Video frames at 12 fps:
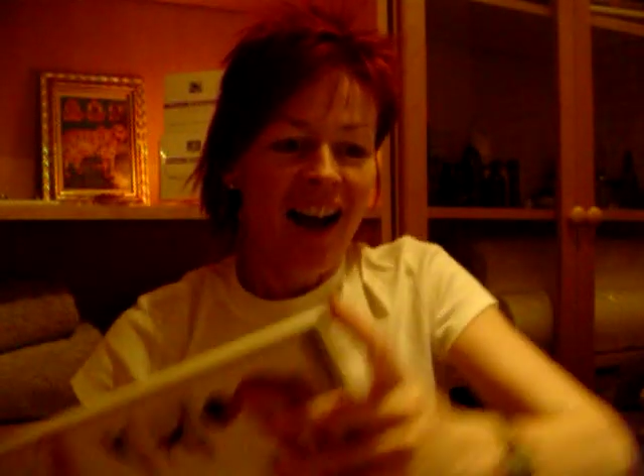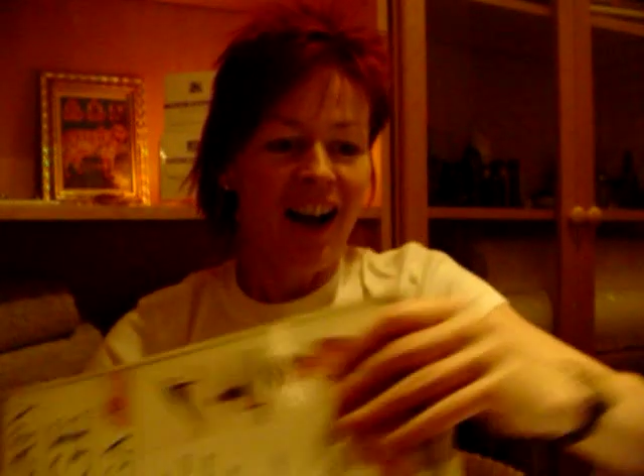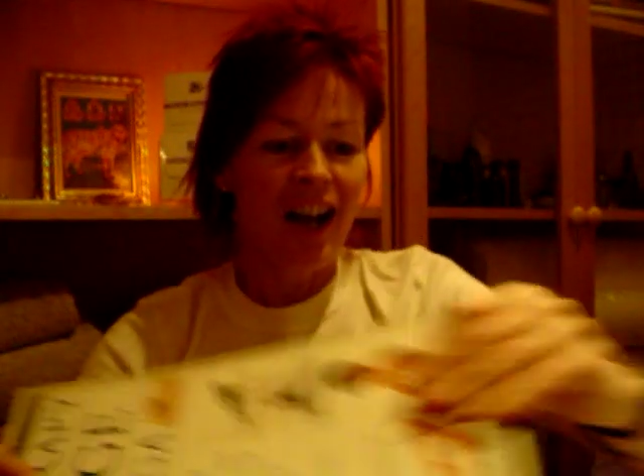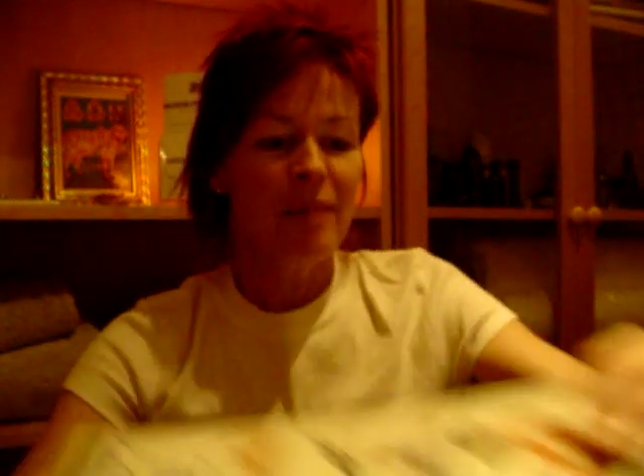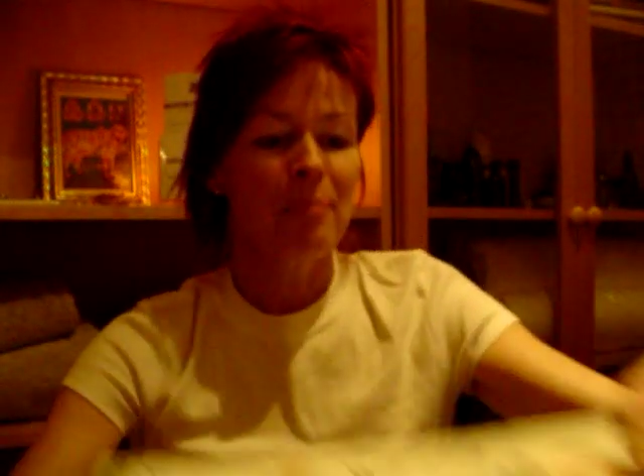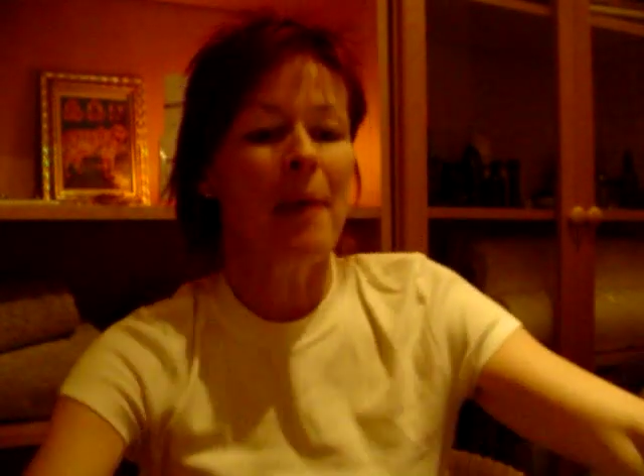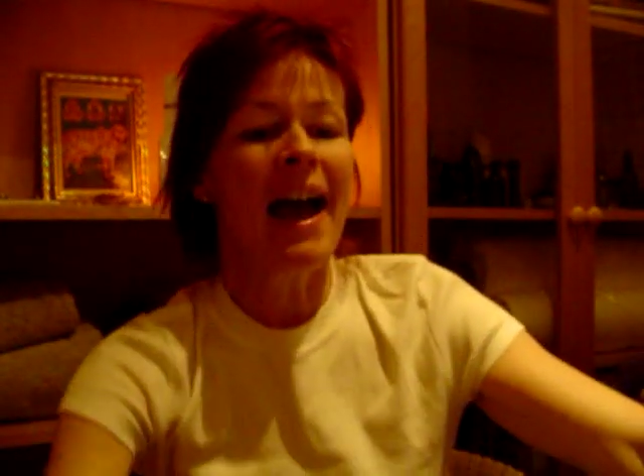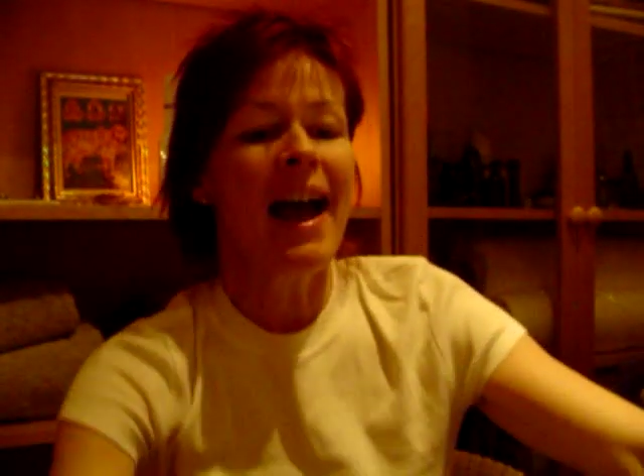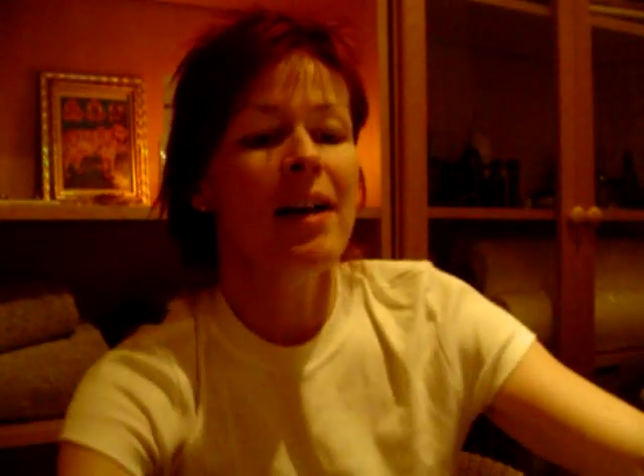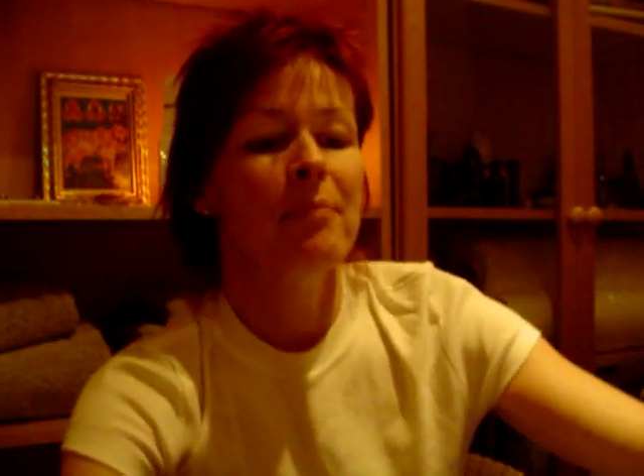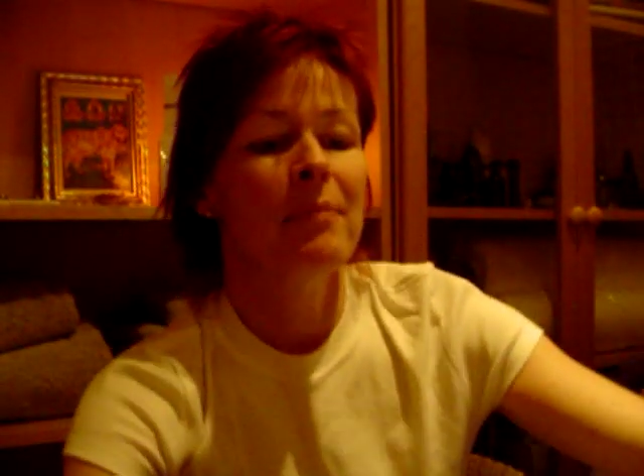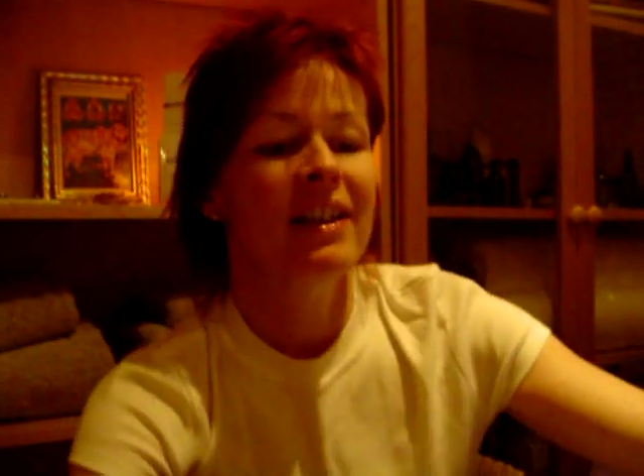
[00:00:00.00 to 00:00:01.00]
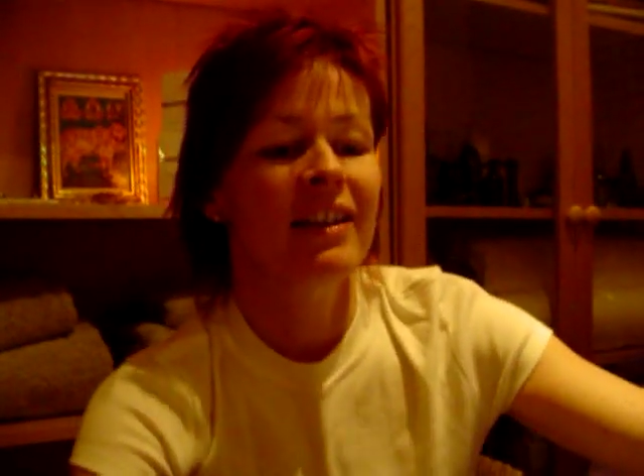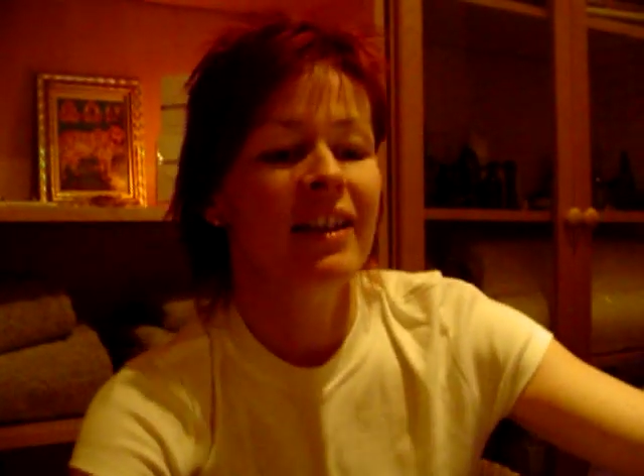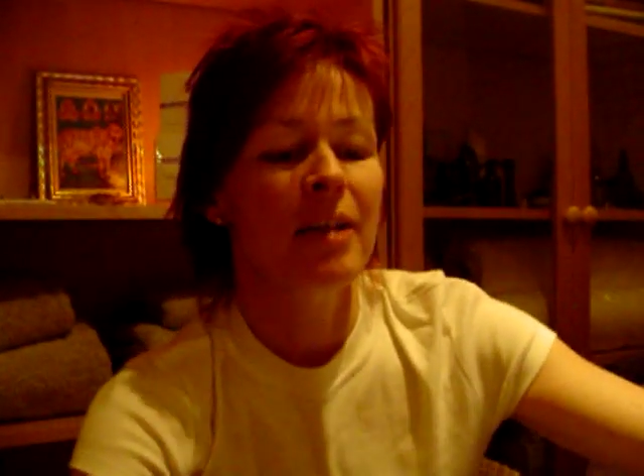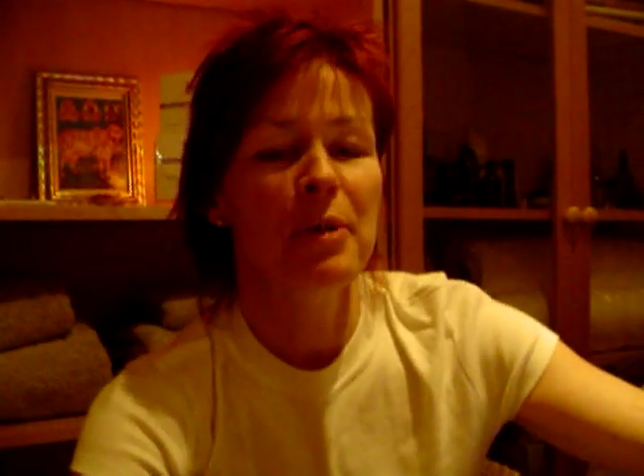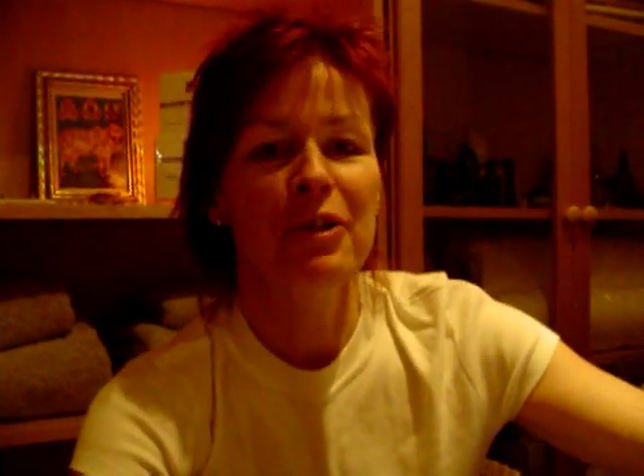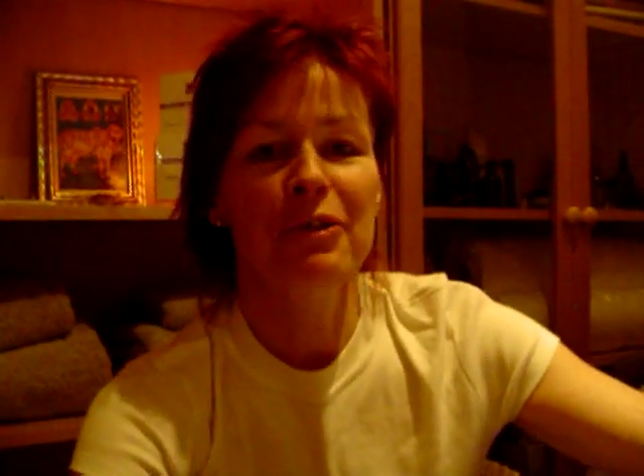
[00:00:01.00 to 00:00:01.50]
I'm Pam and
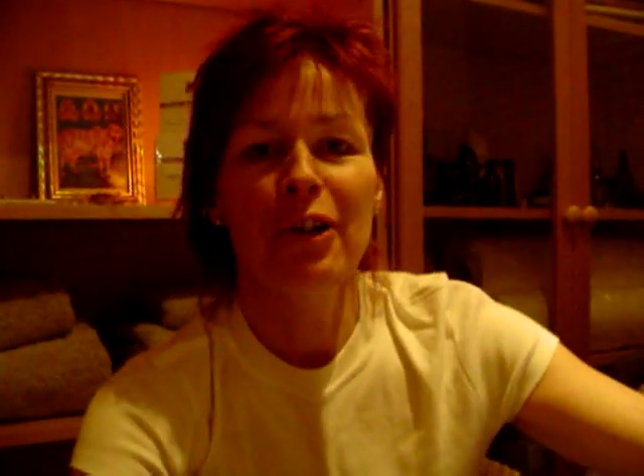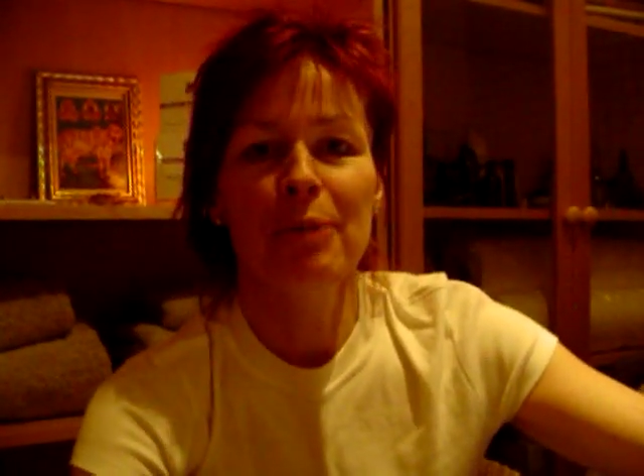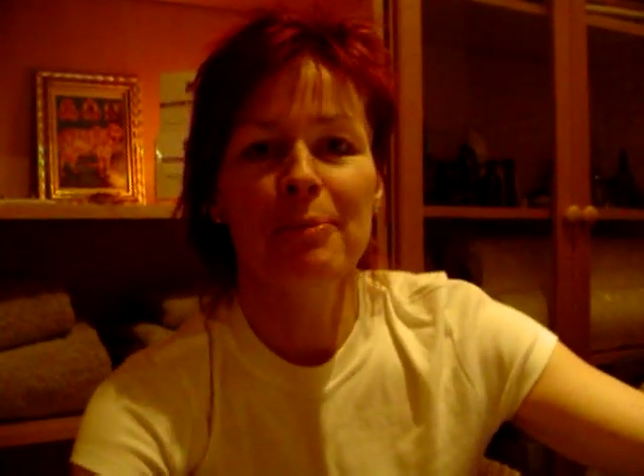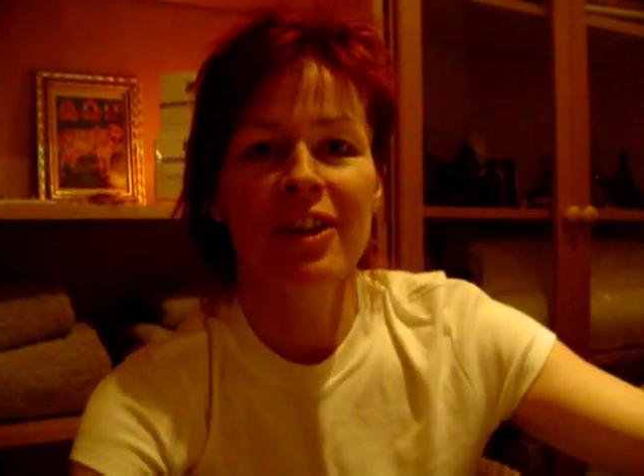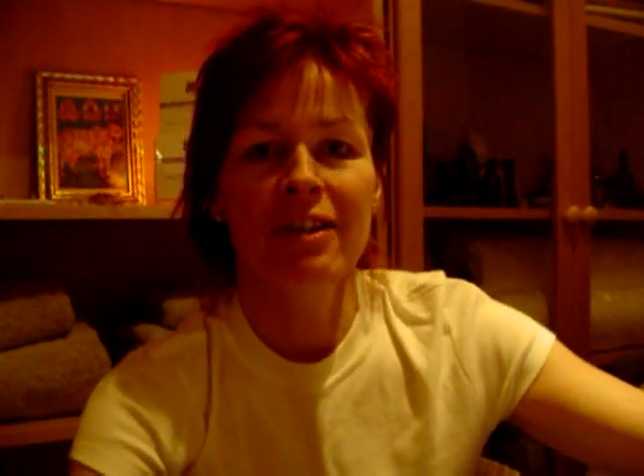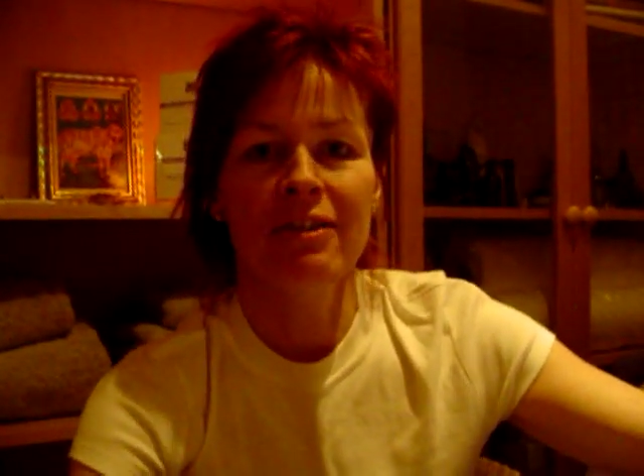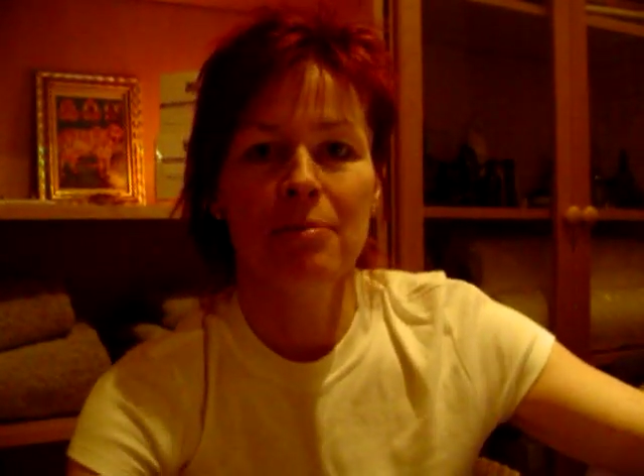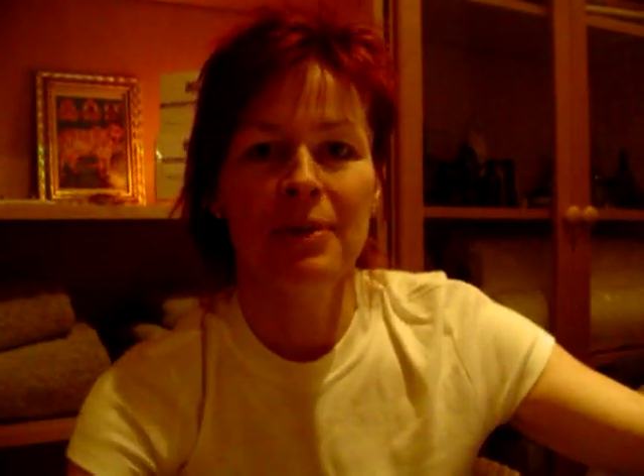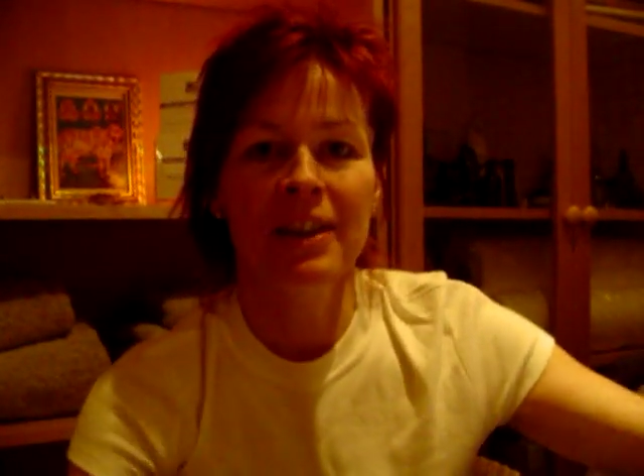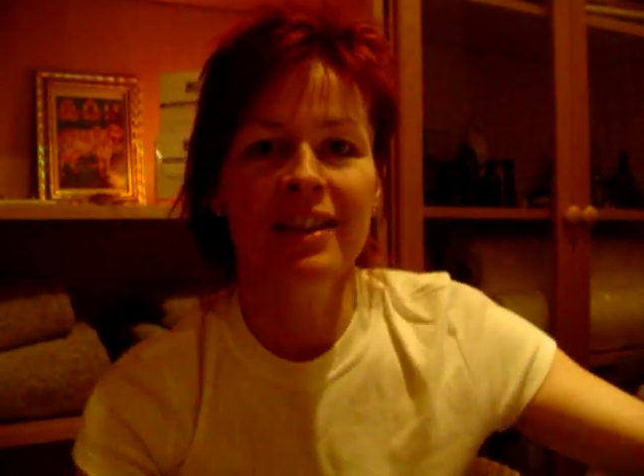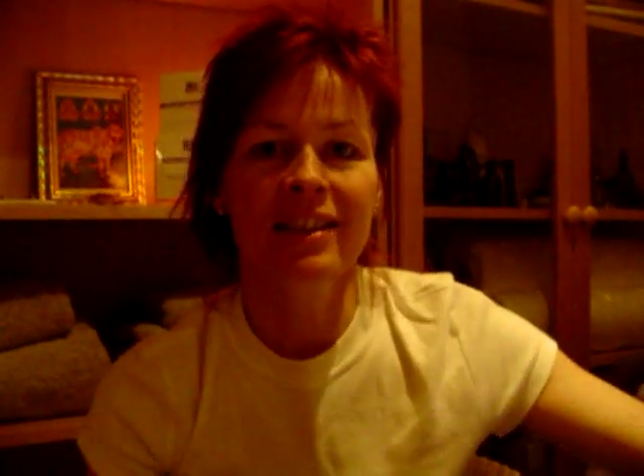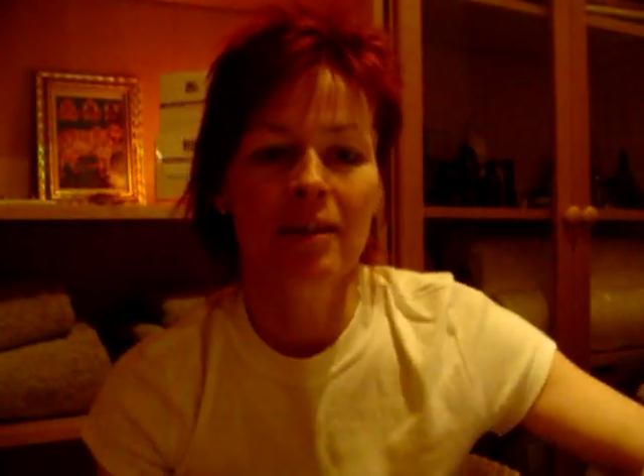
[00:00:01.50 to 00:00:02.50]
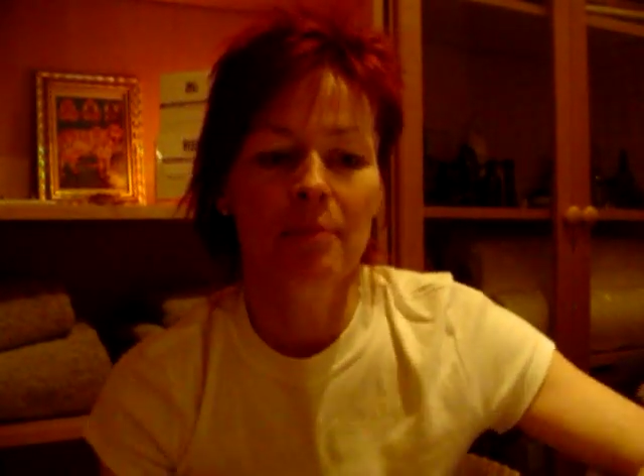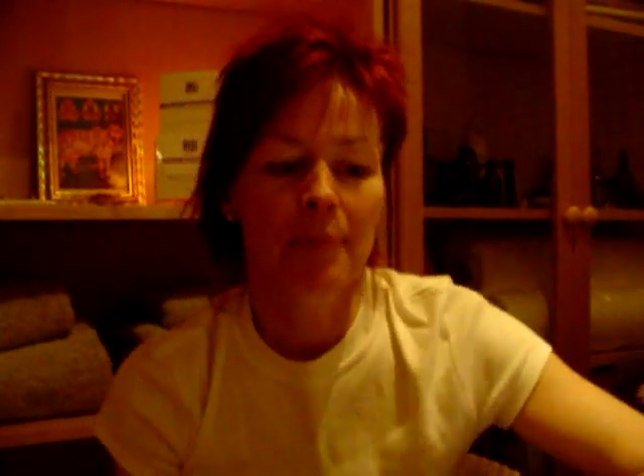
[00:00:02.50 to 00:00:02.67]
I'm an aromatherapist.